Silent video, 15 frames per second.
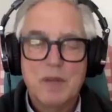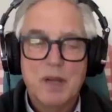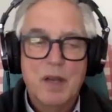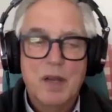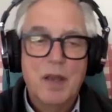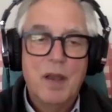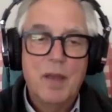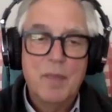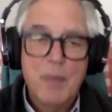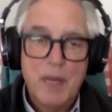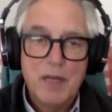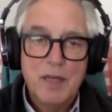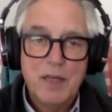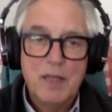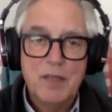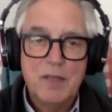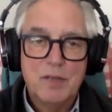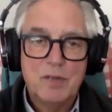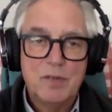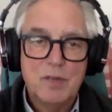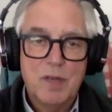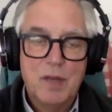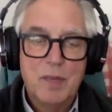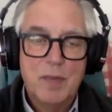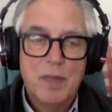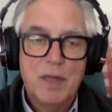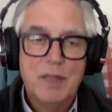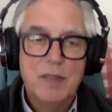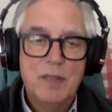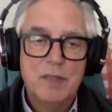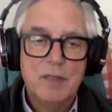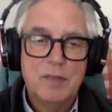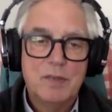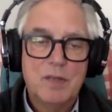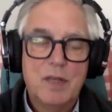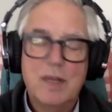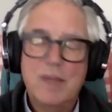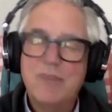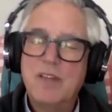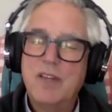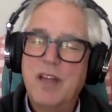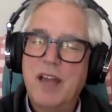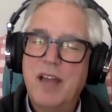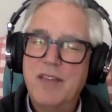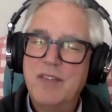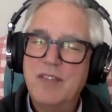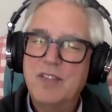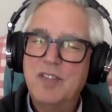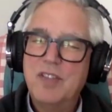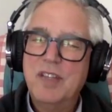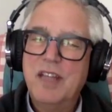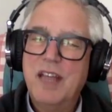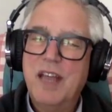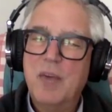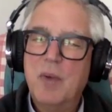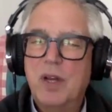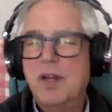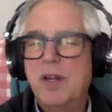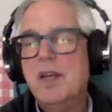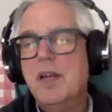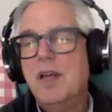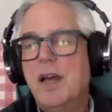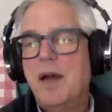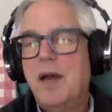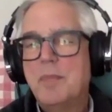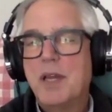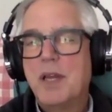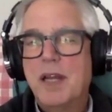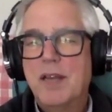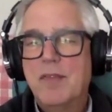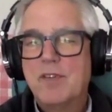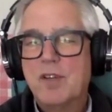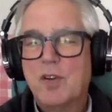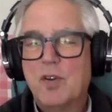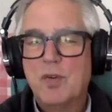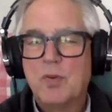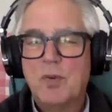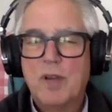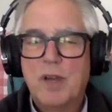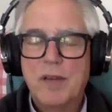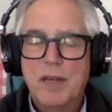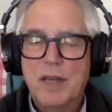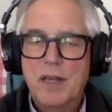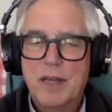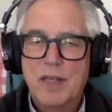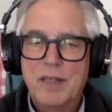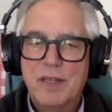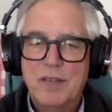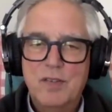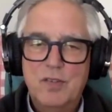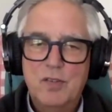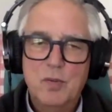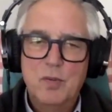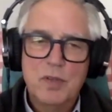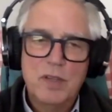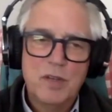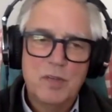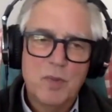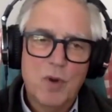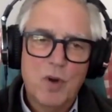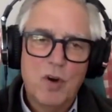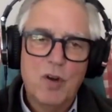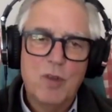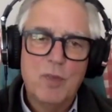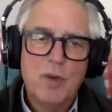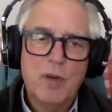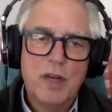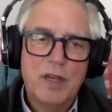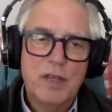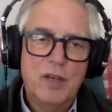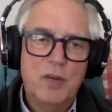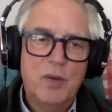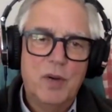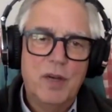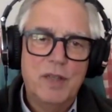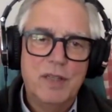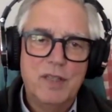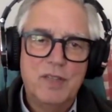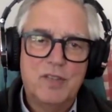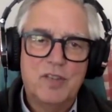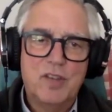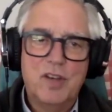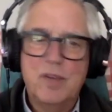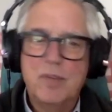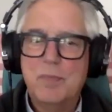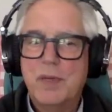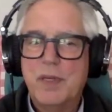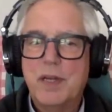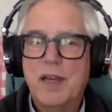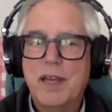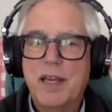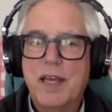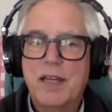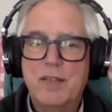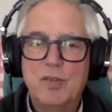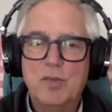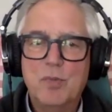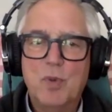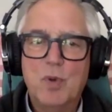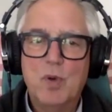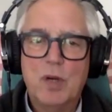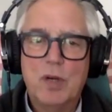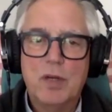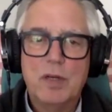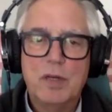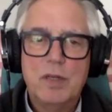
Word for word: I, I bet it is. I bet it is. I'll have to. I haven't seen that one. I'm going to have to go to. I got to do a little more homework on you. I did some, but I got to do more.